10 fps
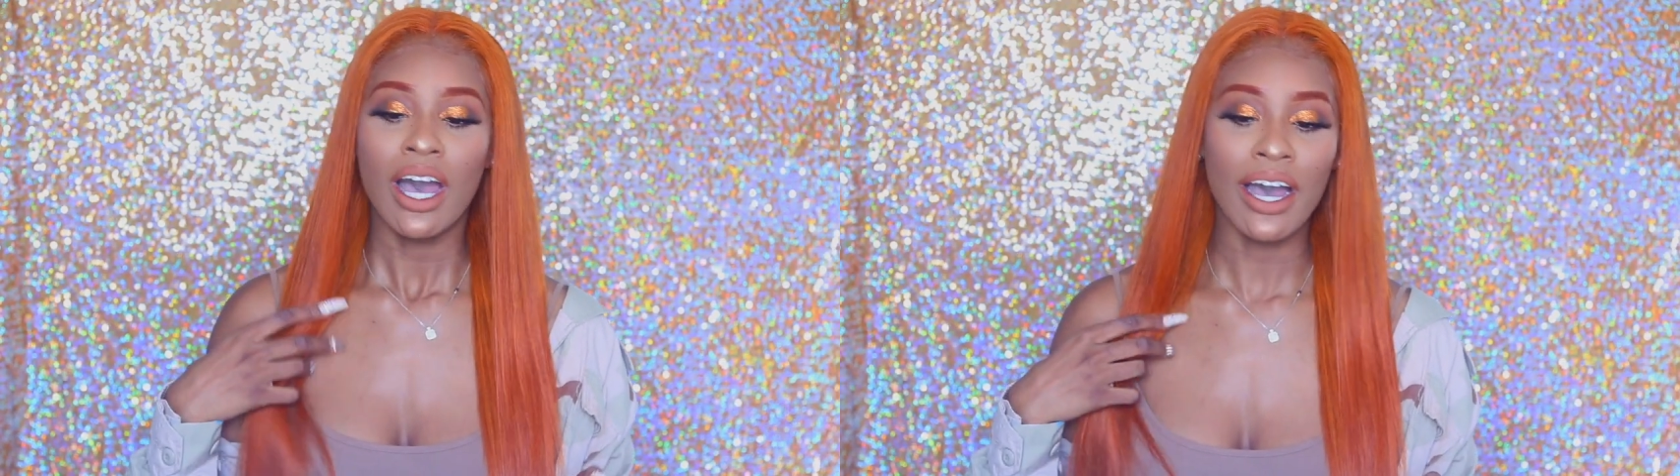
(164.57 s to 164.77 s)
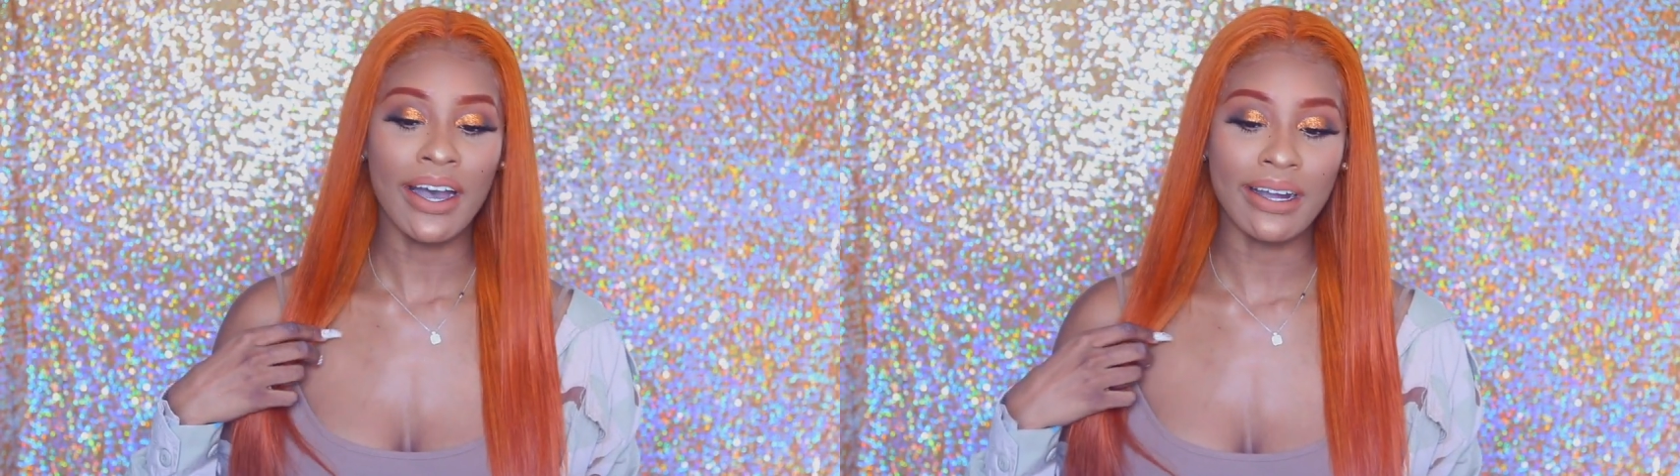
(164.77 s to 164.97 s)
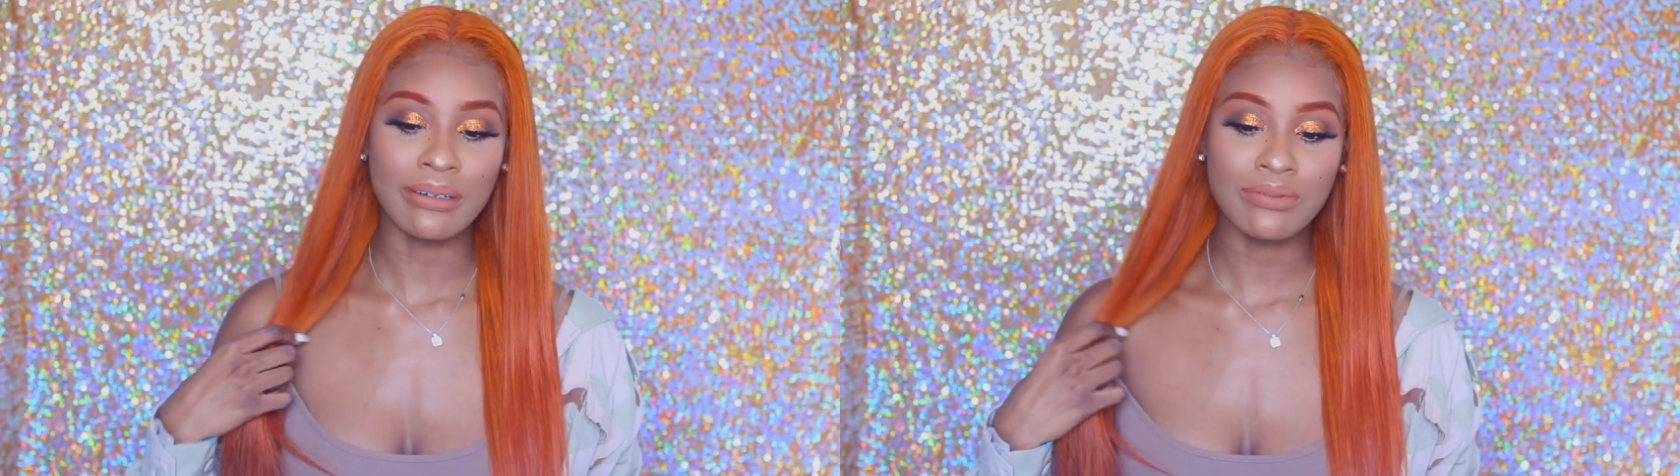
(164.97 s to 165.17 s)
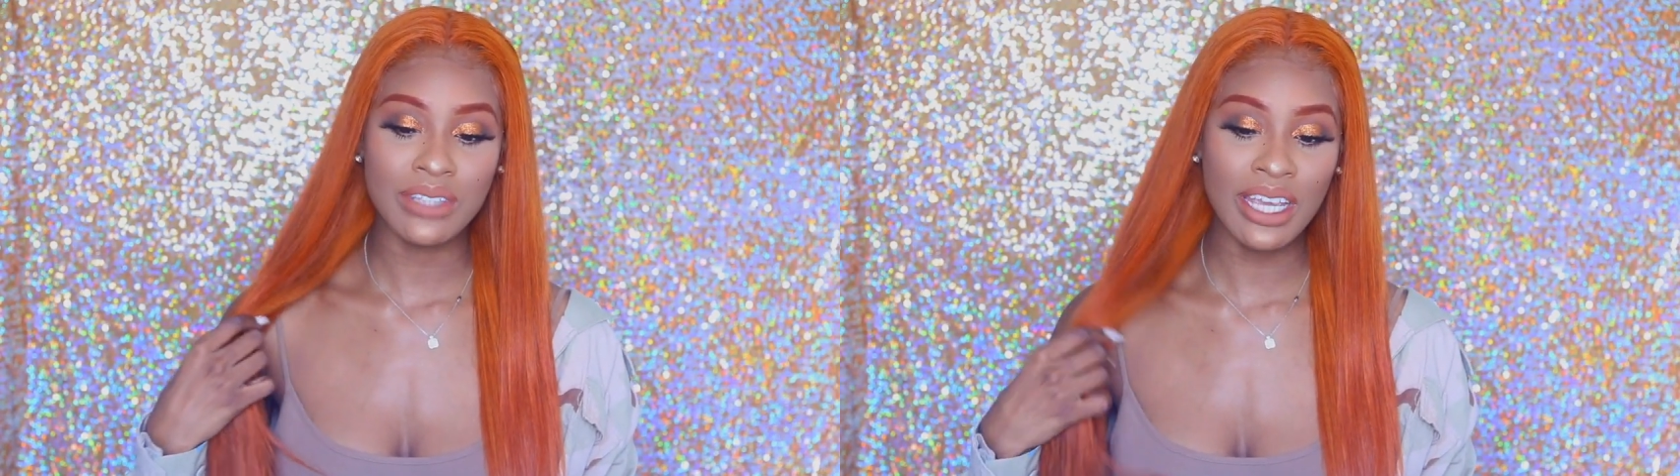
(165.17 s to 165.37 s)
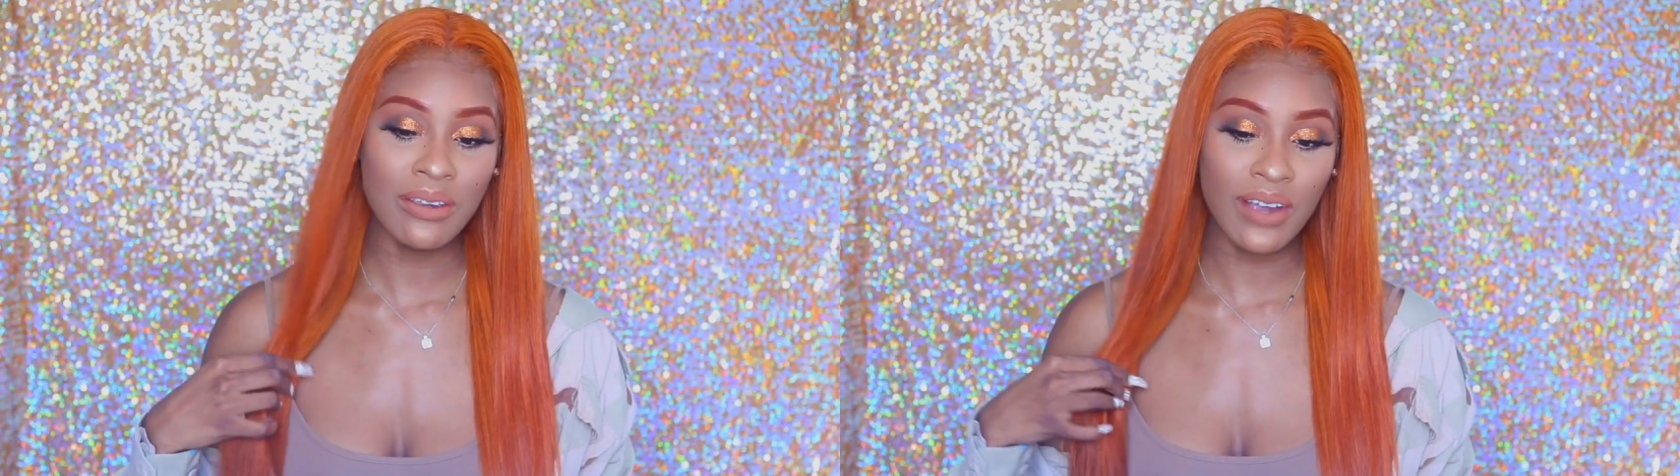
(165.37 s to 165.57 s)
Yeah,
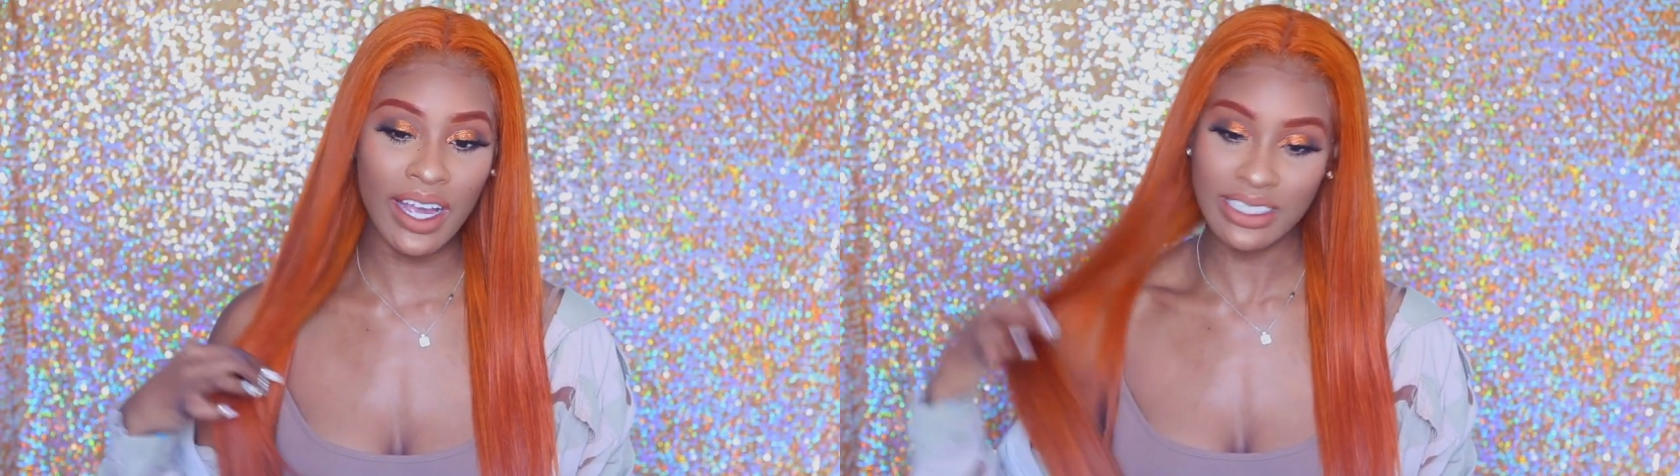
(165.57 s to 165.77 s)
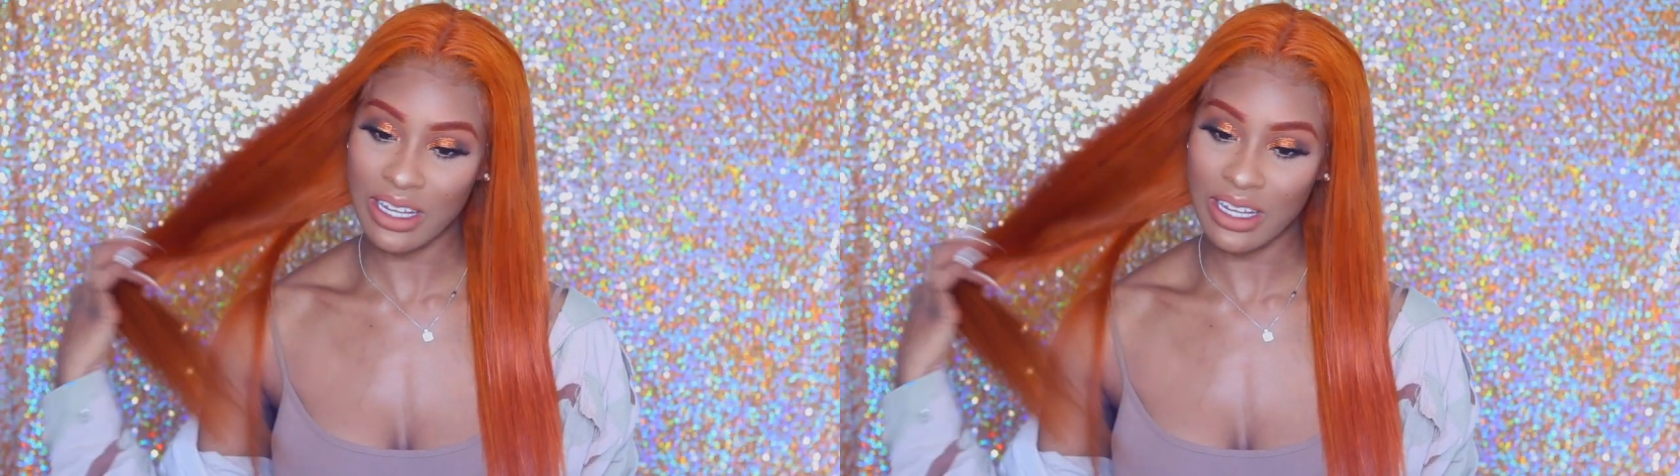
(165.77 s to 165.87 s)
you guys.